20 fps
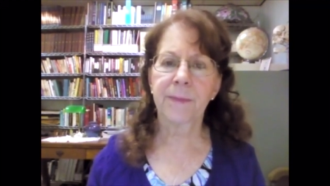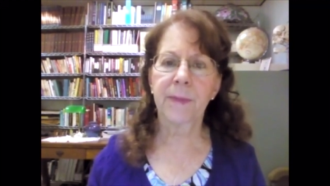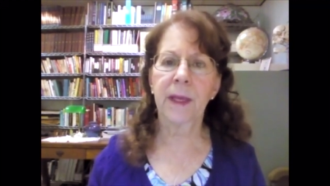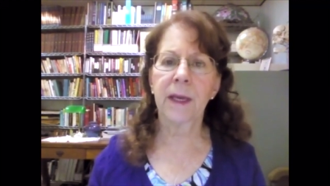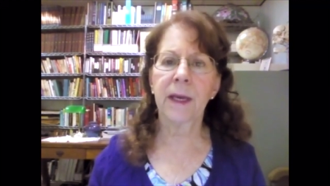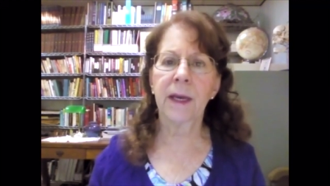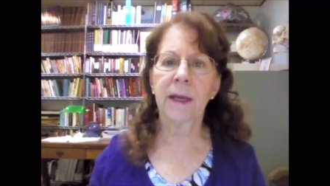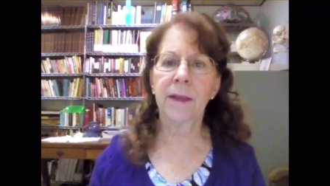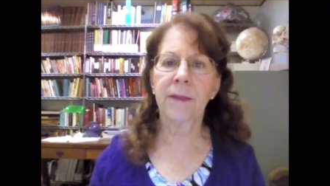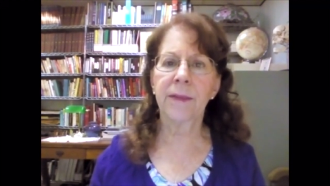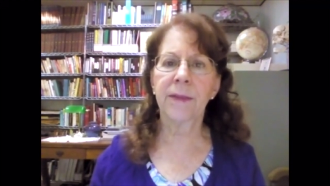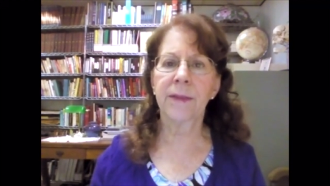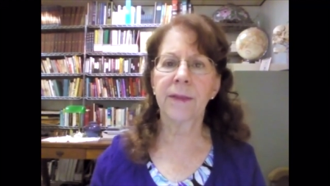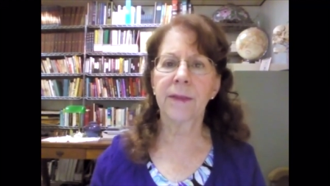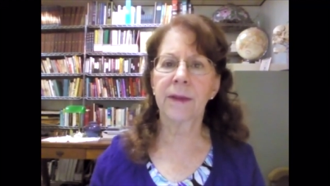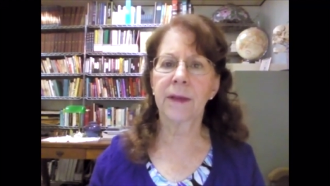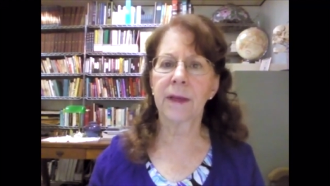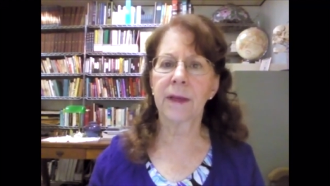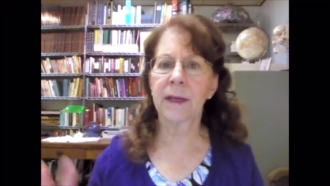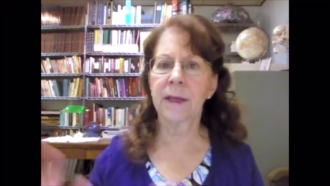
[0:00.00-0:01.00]
and
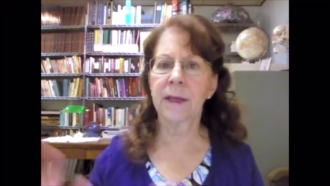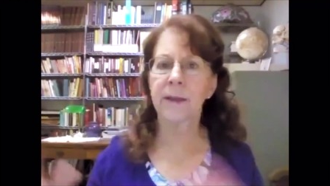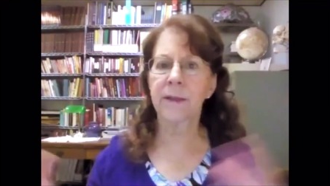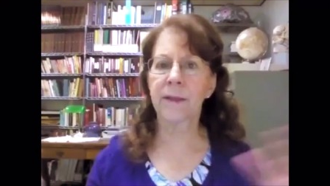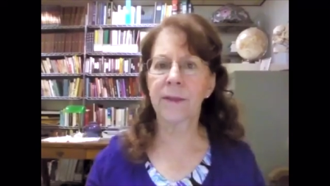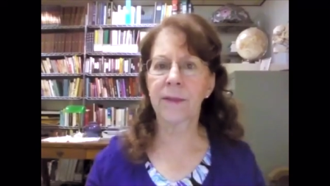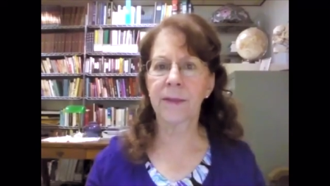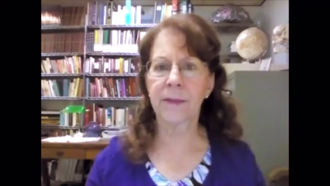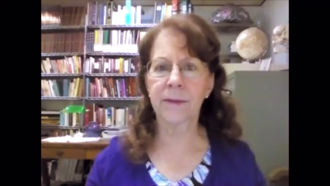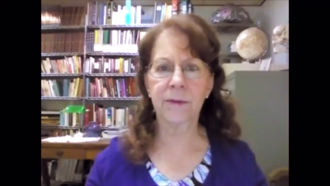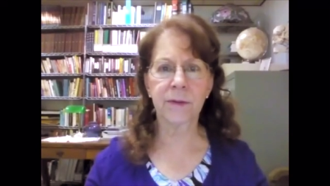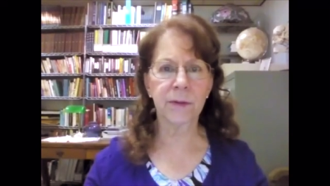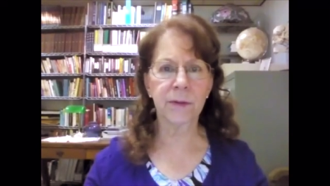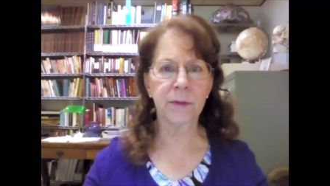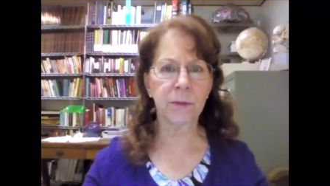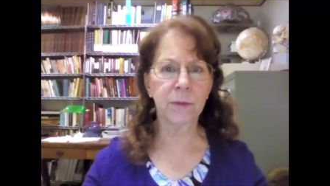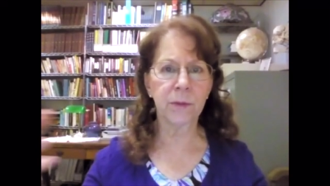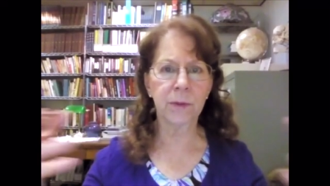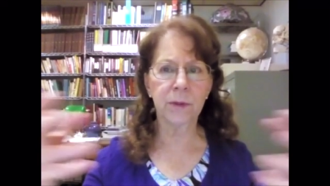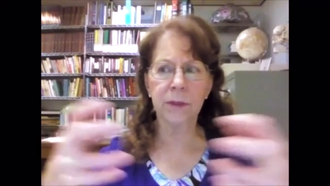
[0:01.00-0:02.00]
and the
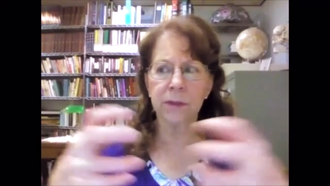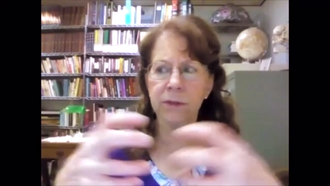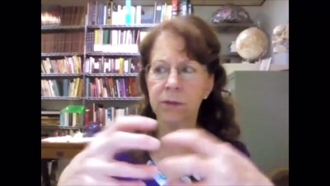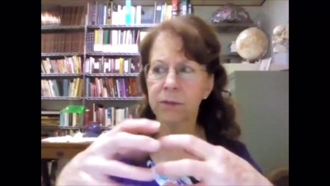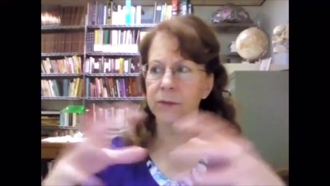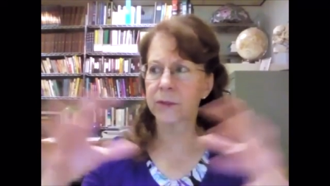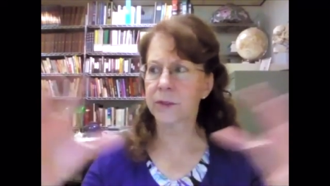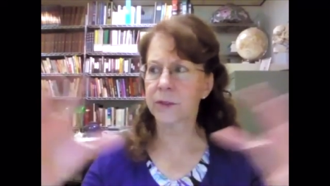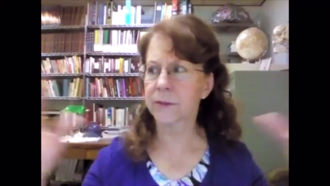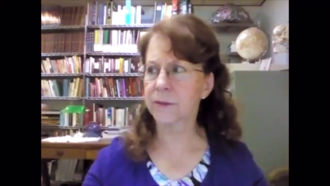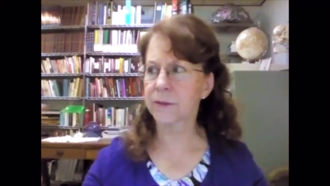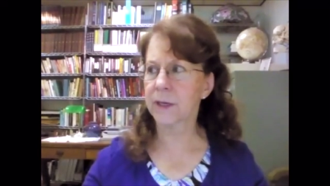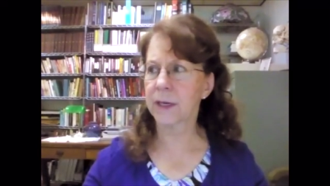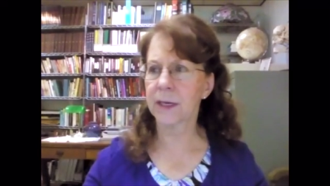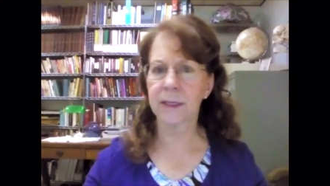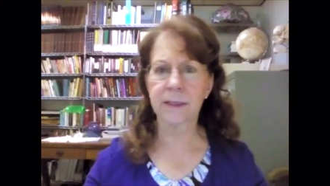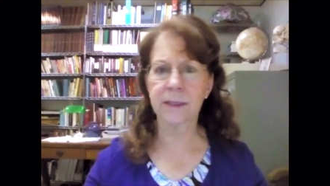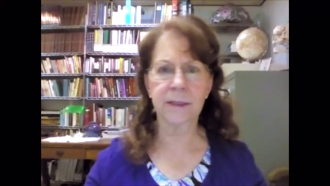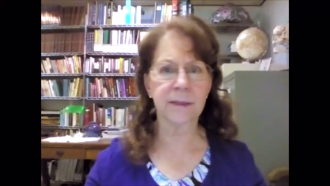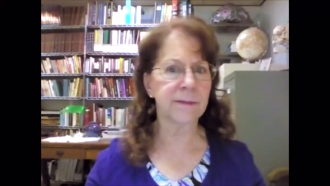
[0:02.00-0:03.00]
two worlds would just
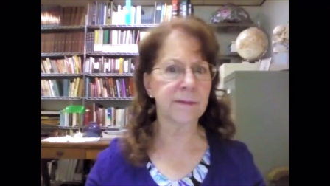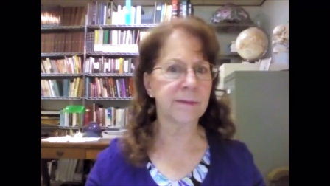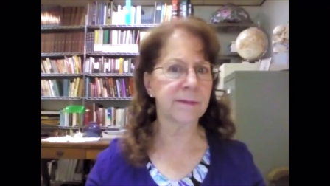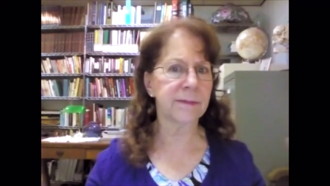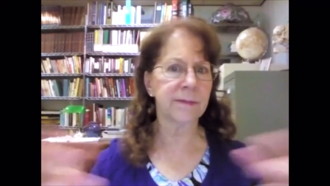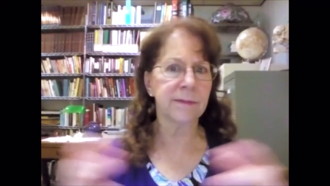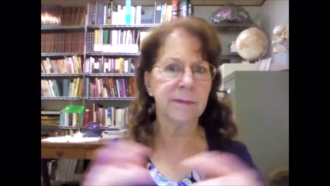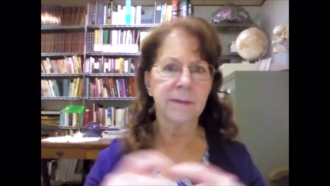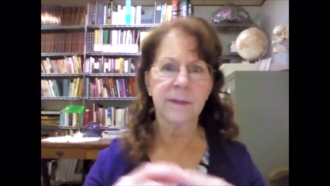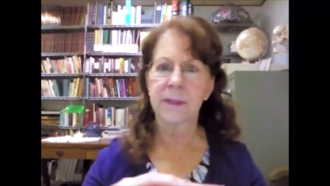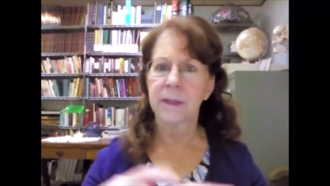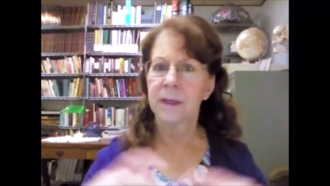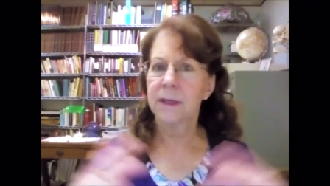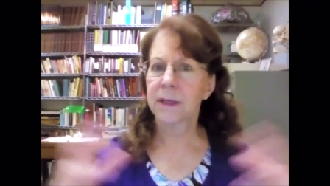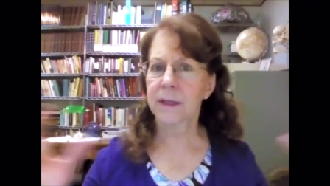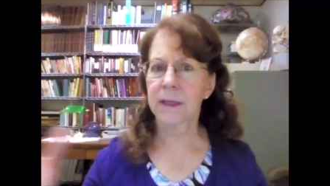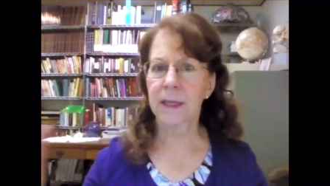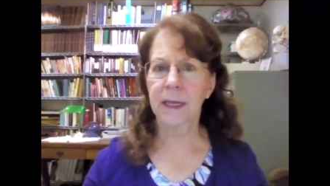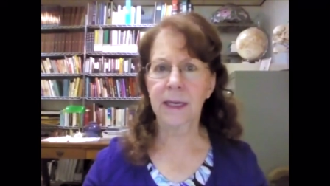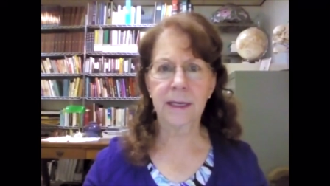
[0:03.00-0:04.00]
kind of
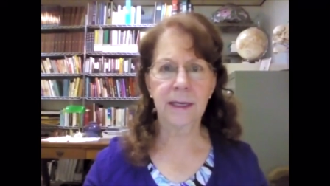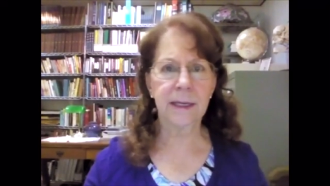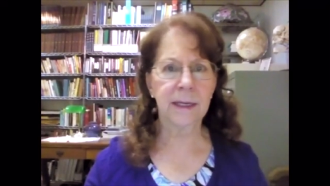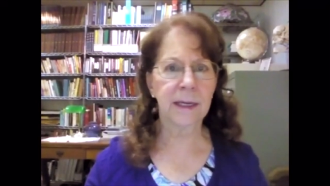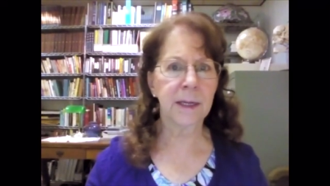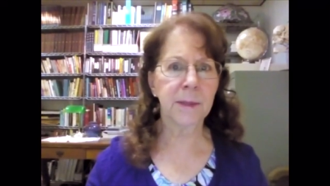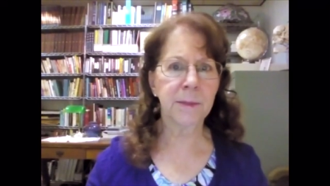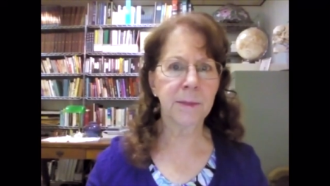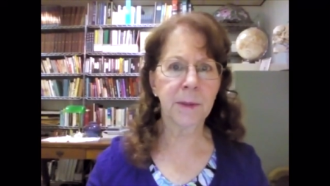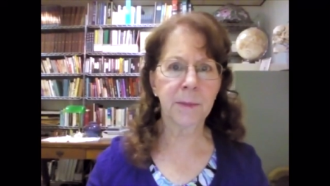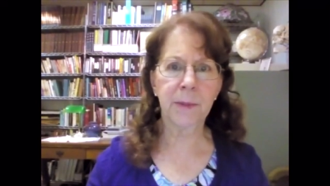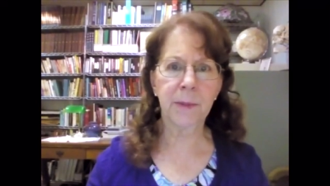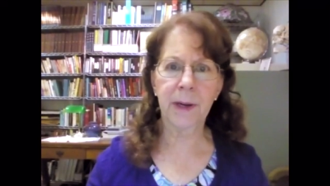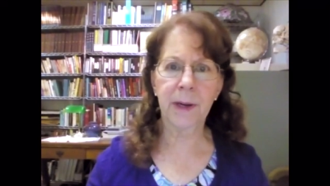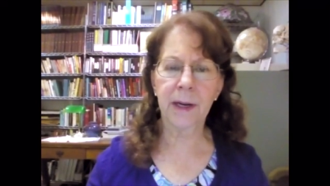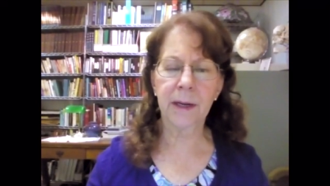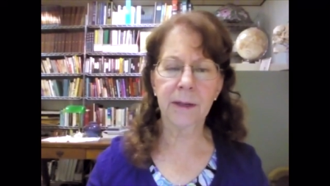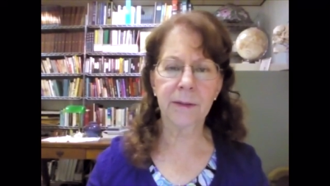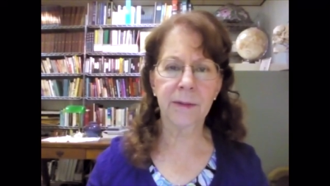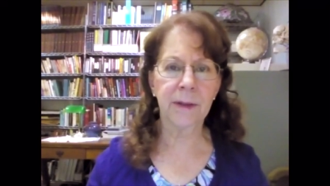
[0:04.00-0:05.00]
like come apart.